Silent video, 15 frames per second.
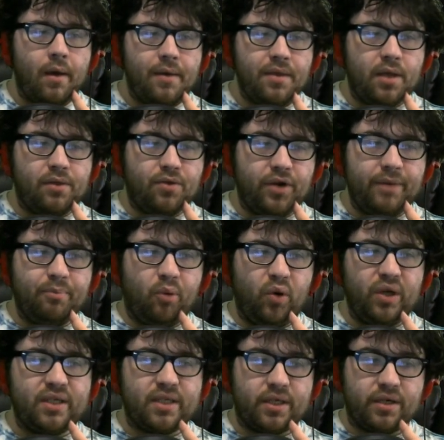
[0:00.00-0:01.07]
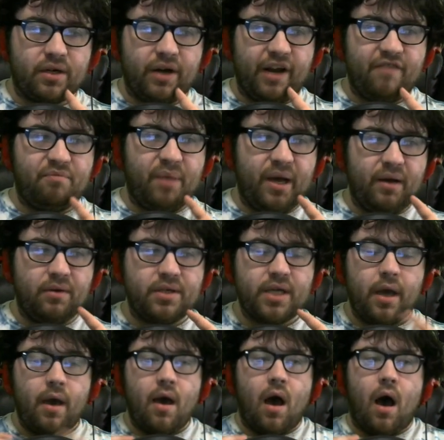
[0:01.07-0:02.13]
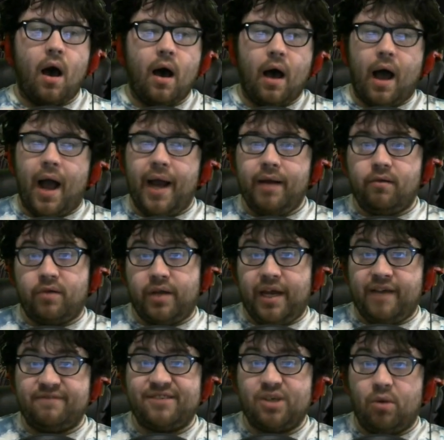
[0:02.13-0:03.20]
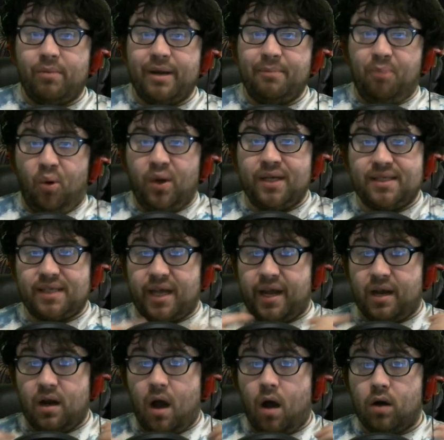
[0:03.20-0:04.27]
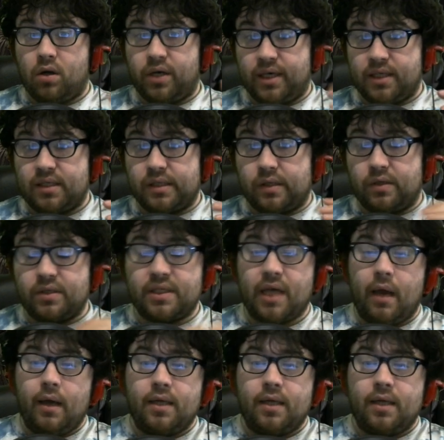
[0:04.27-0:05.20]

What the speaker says: Then 3 points into Gravebound. I only have so many points in Hungering Souls,